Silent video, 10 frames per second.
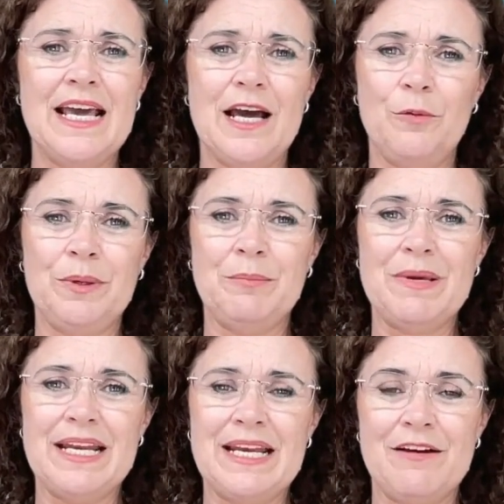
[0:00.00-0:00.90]
helping
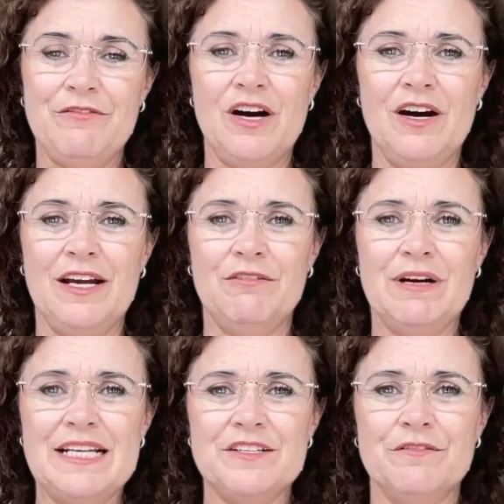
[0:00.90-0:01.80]
men have a higher
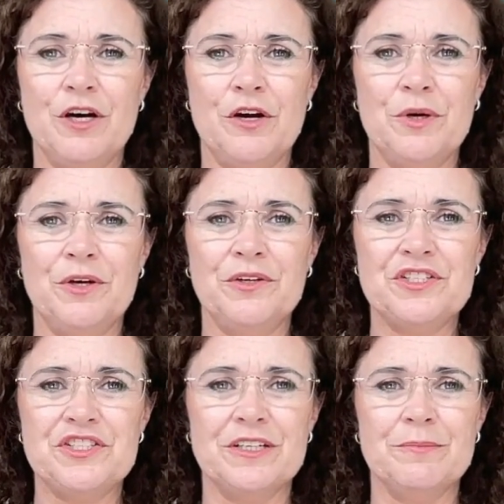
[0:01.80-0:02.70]
rate of home
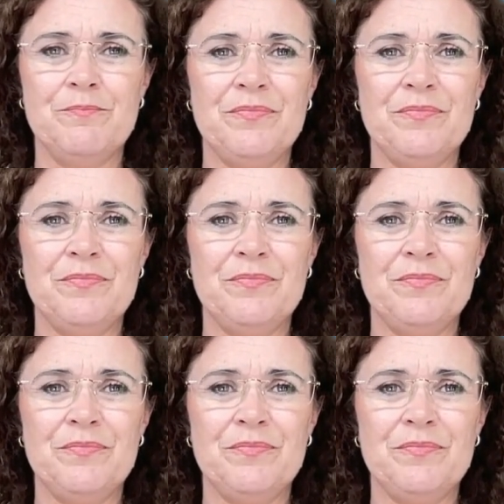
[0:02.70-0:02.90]
ownership.